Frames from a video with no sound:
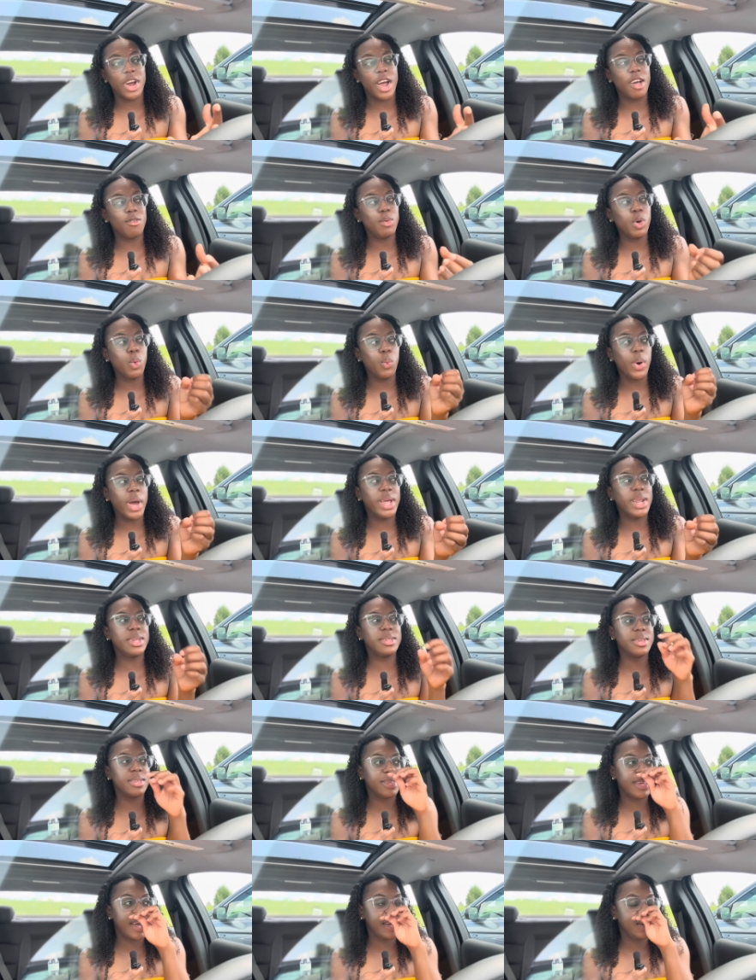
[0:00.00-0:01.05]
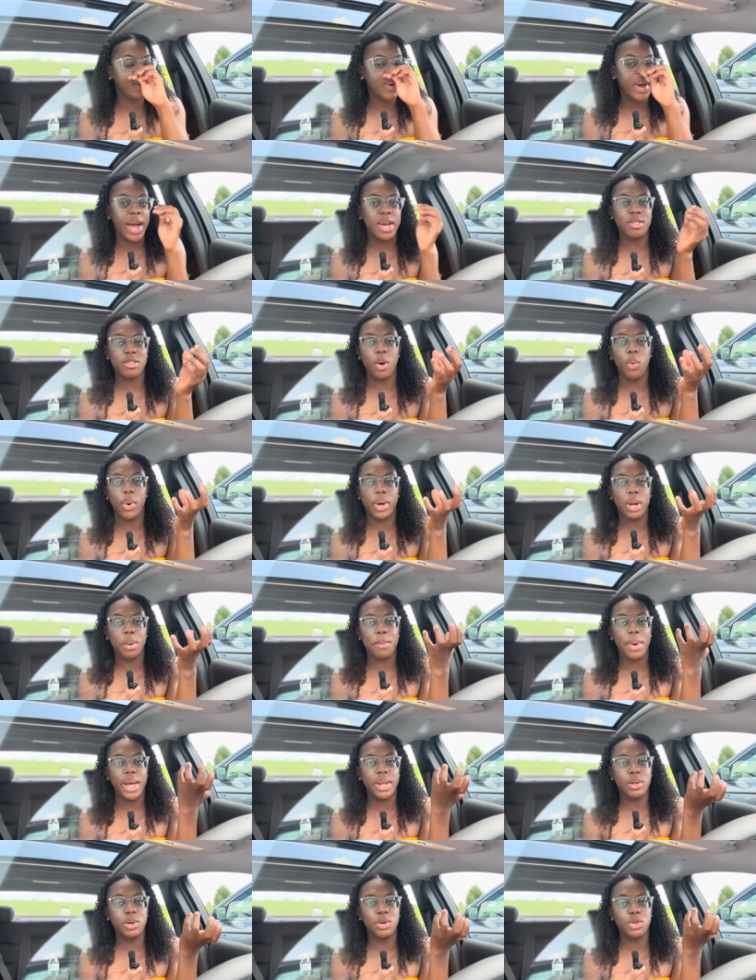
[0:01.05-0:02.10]
I've been waiting to take you guys on one of
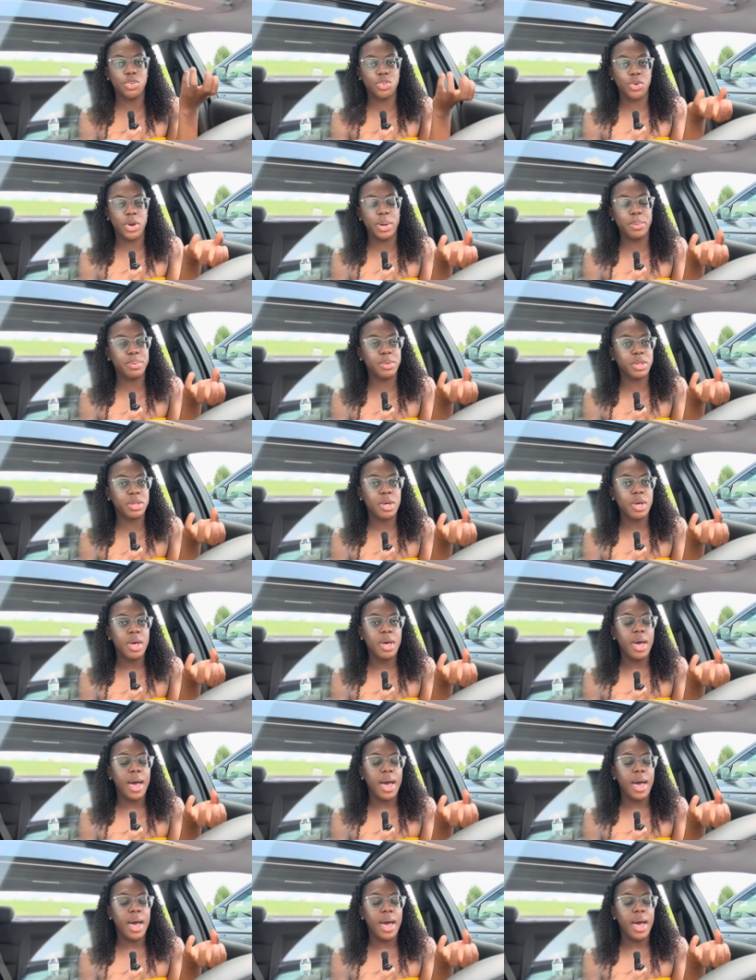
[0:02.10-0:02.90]
my little trips.